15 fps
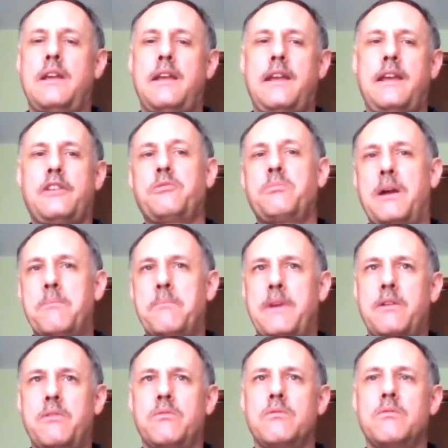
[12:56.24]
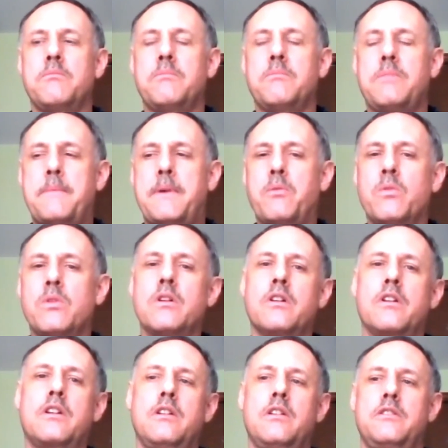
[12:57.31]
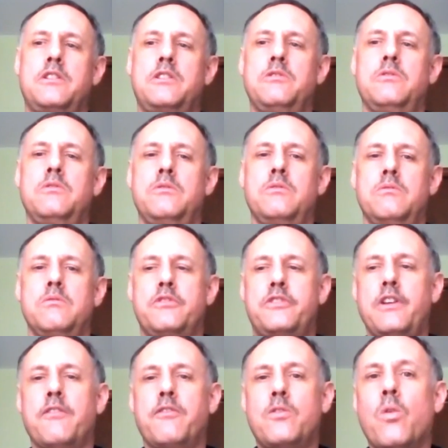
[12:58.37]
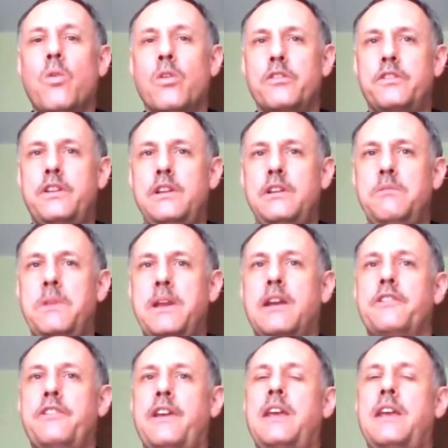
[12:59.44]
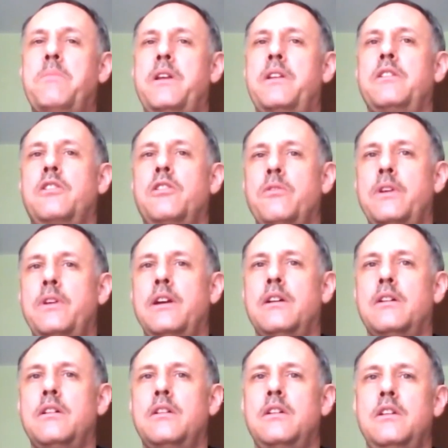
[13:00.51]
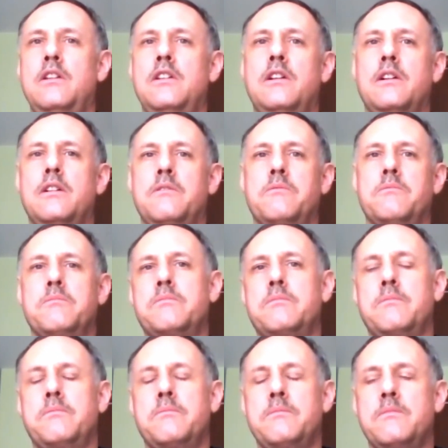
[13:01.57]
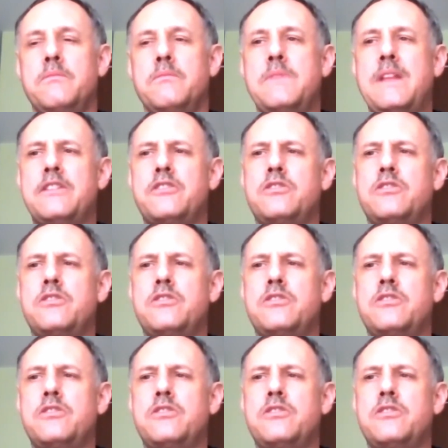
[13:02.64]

asked by my work to self quarantine because I had been in Korea. Um, not